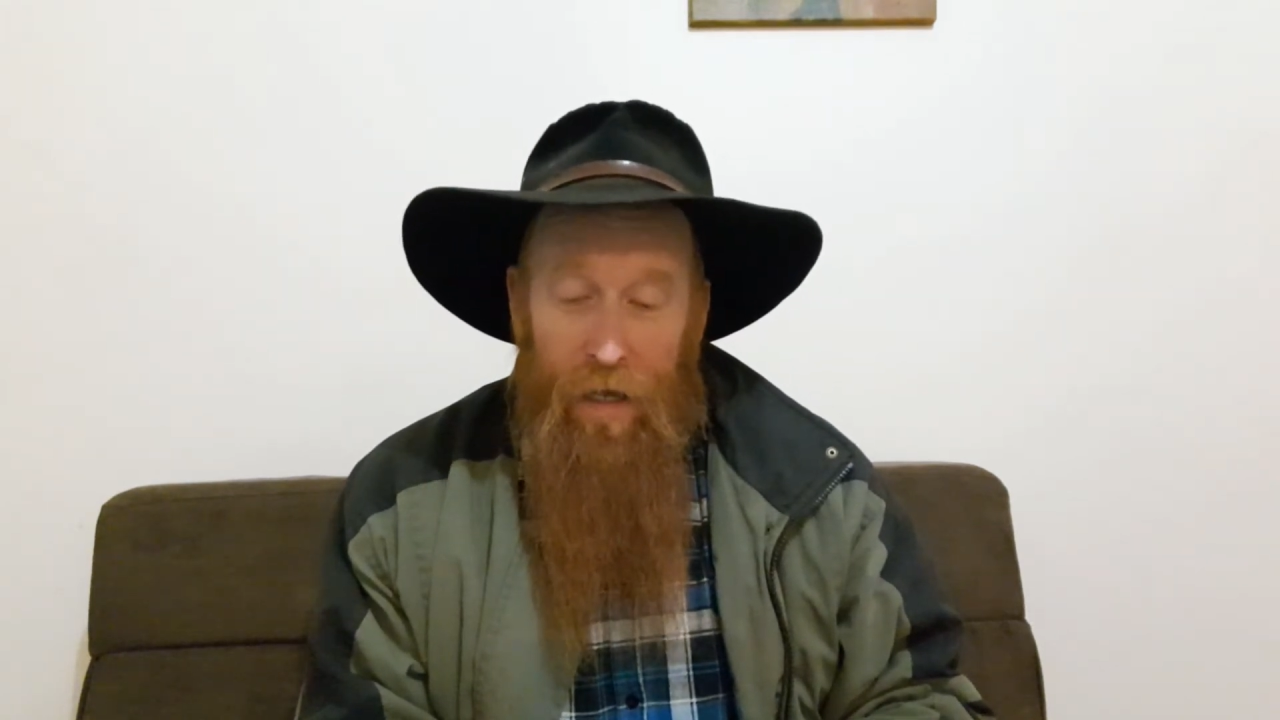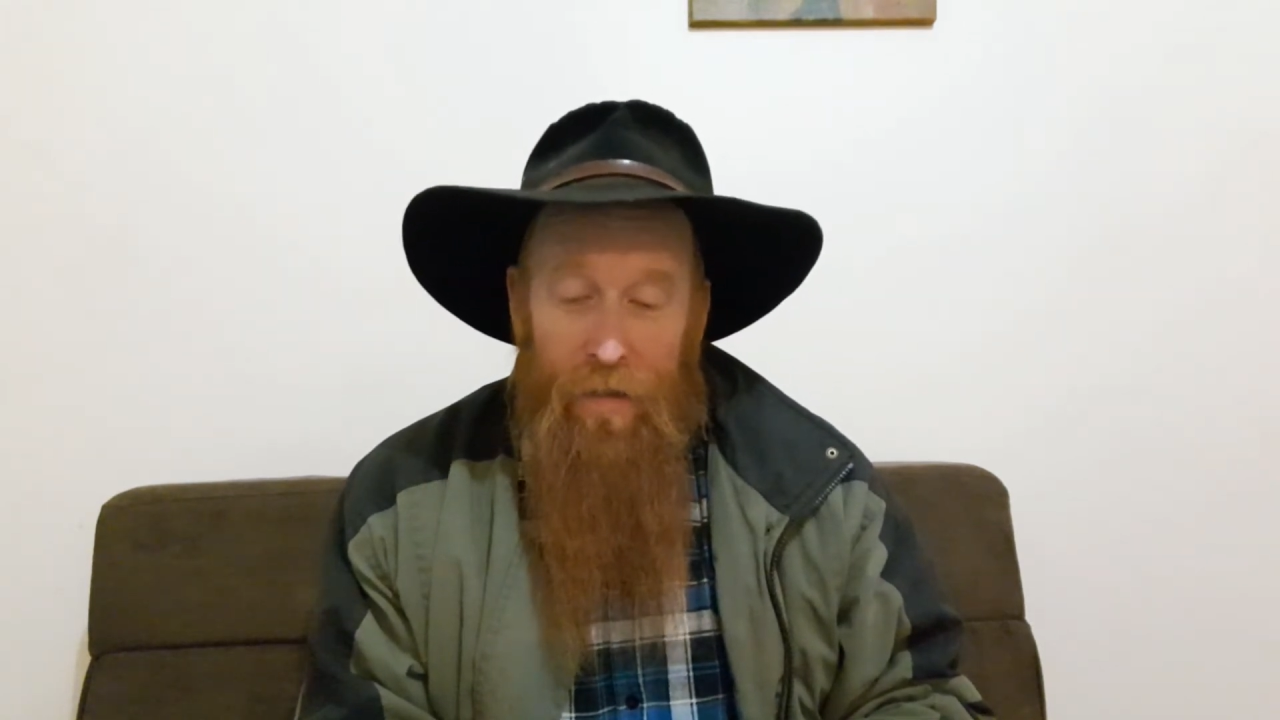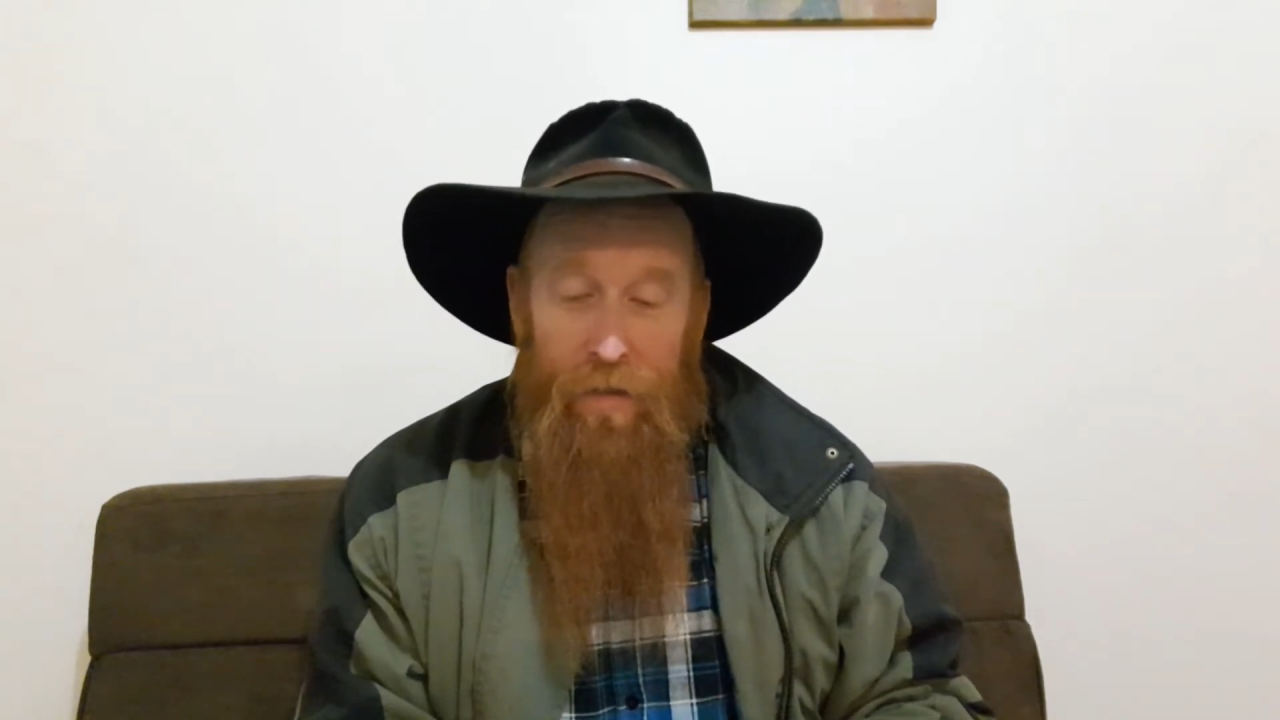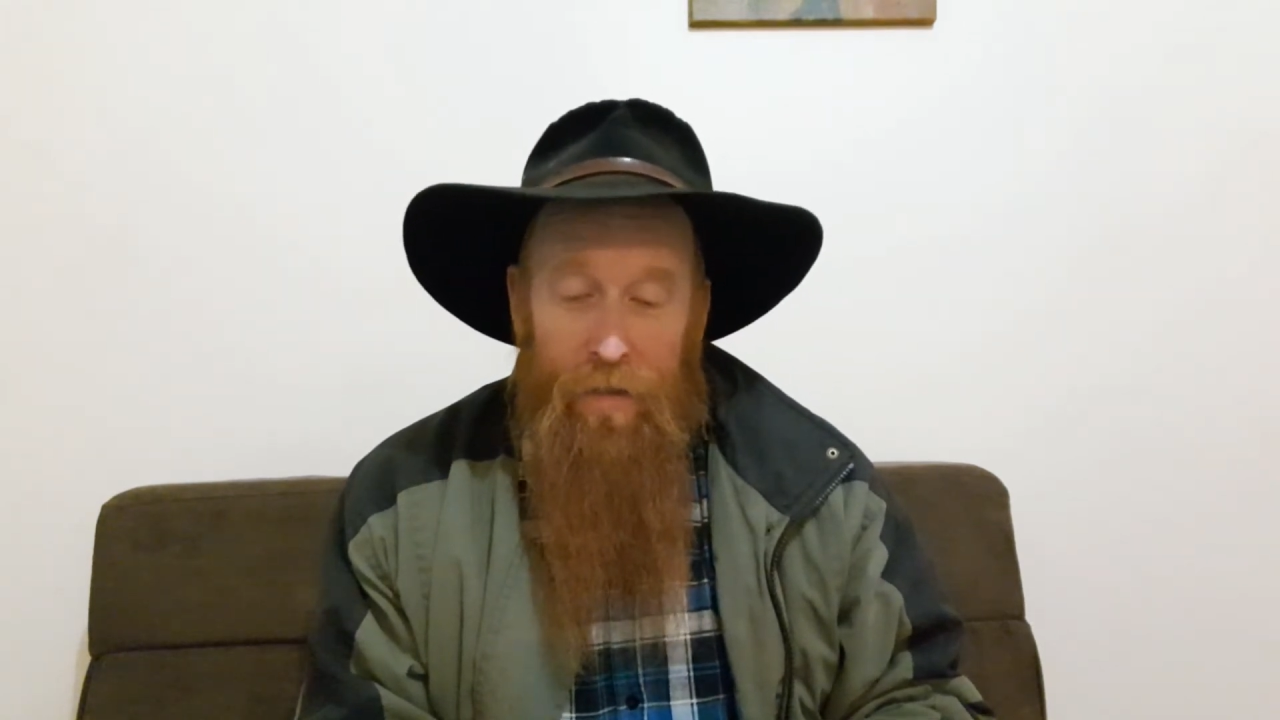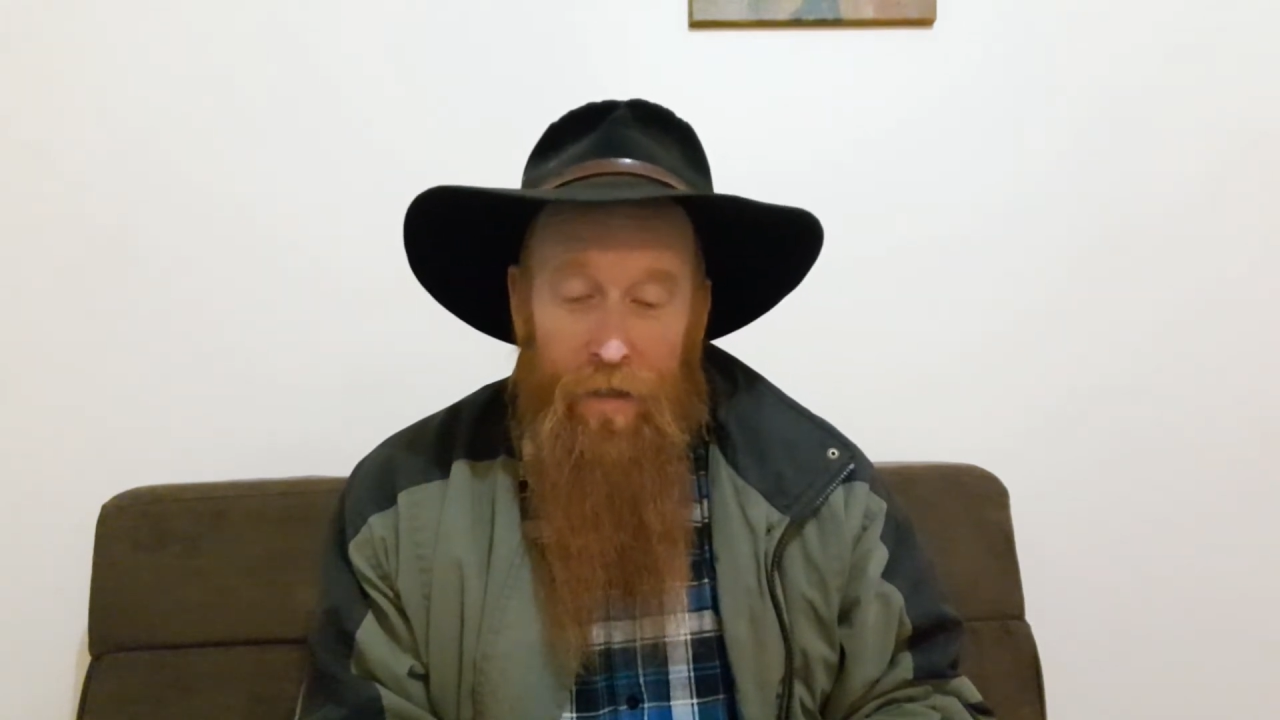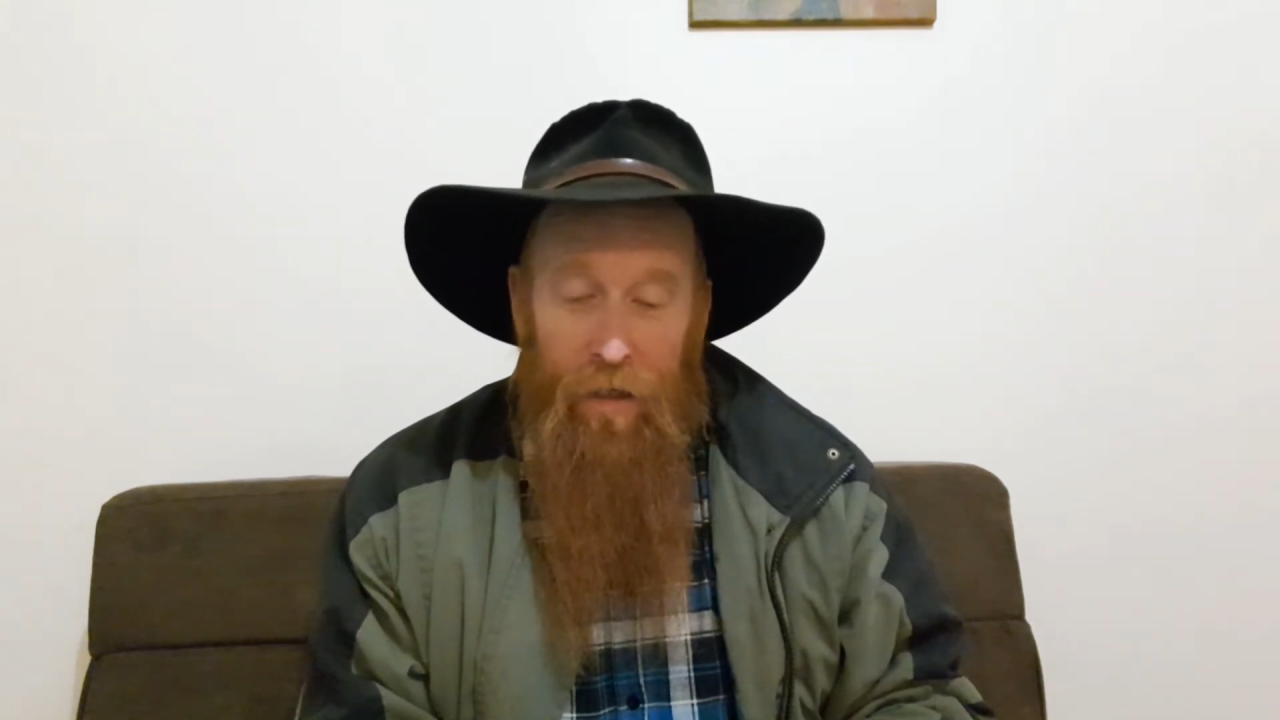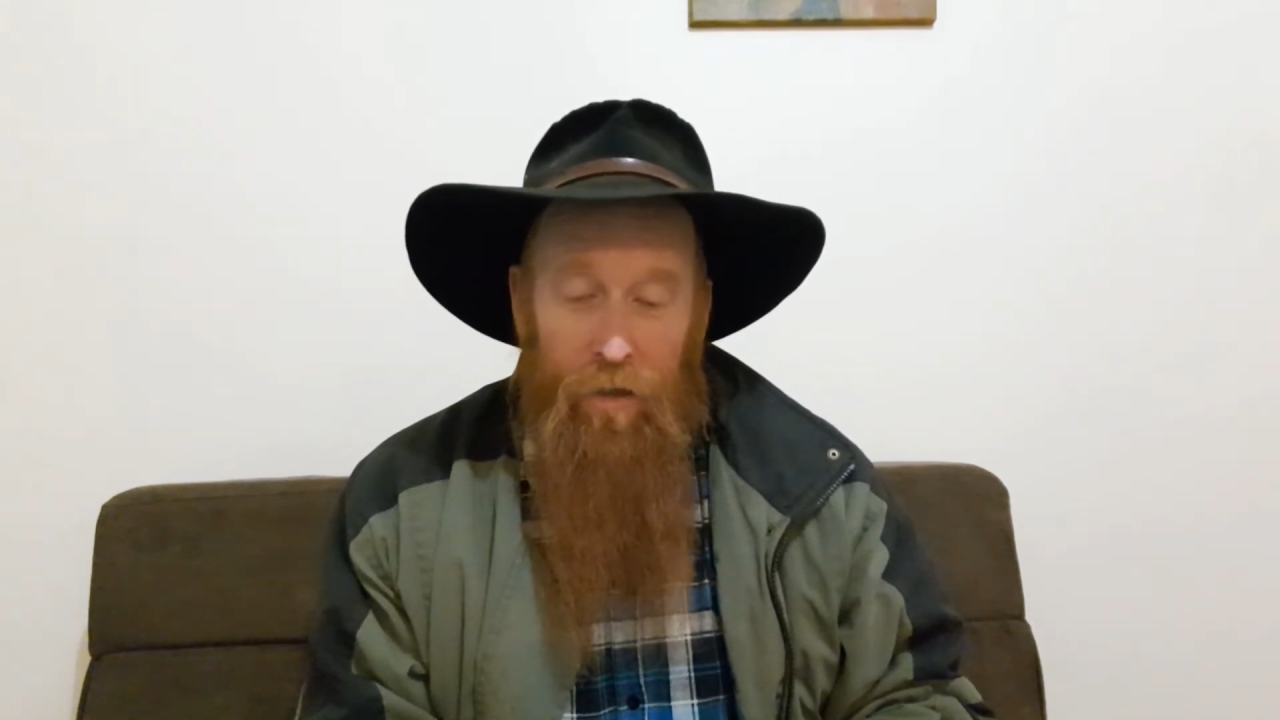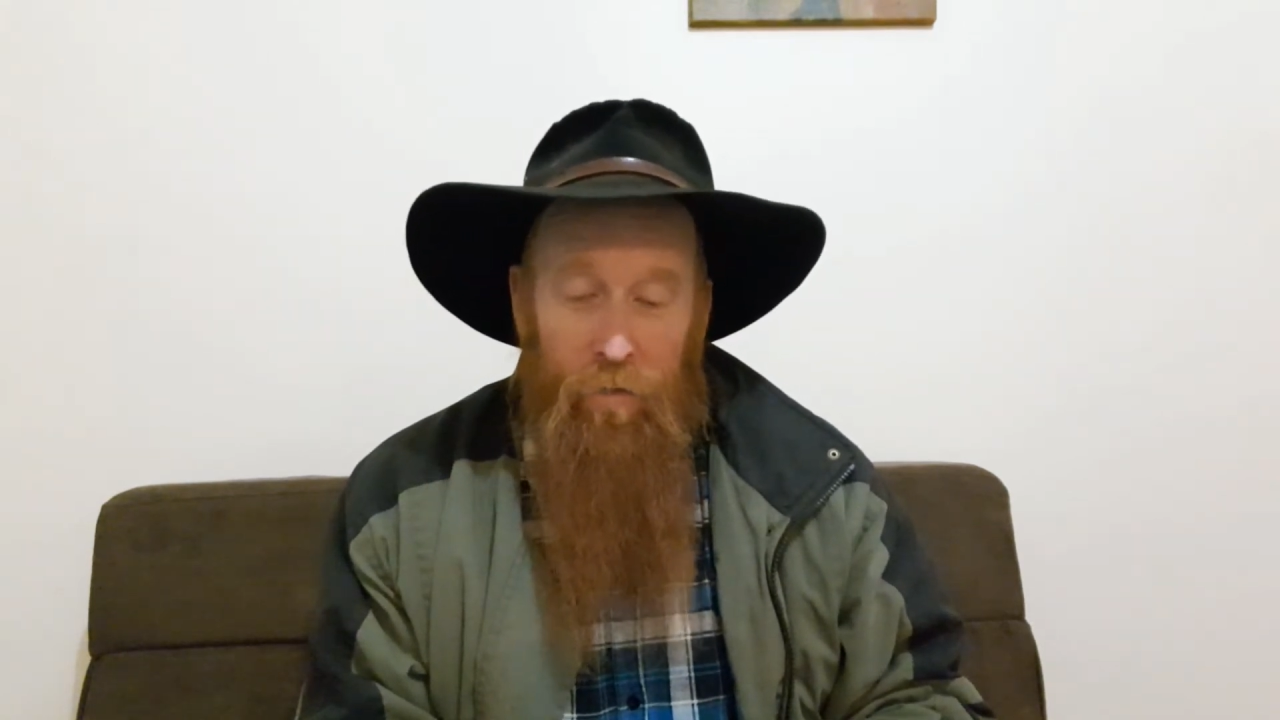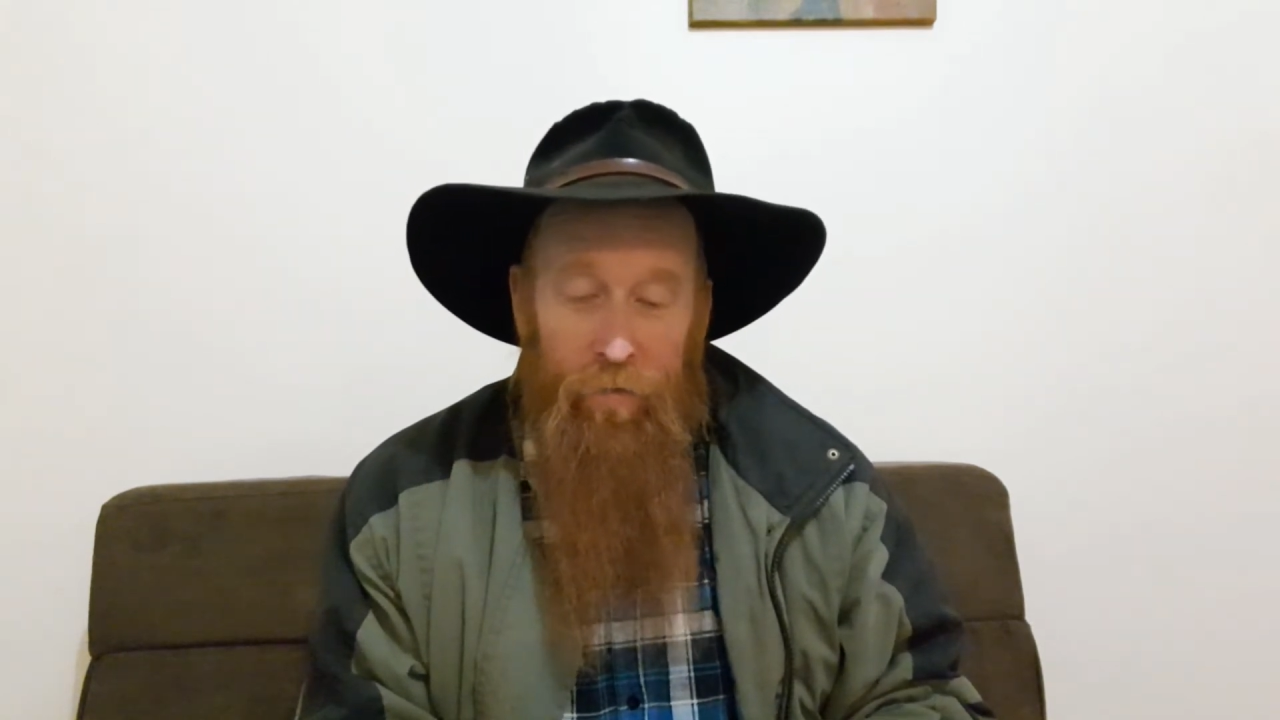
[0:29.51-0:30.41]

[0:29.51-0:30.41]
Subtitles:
enter the kingdom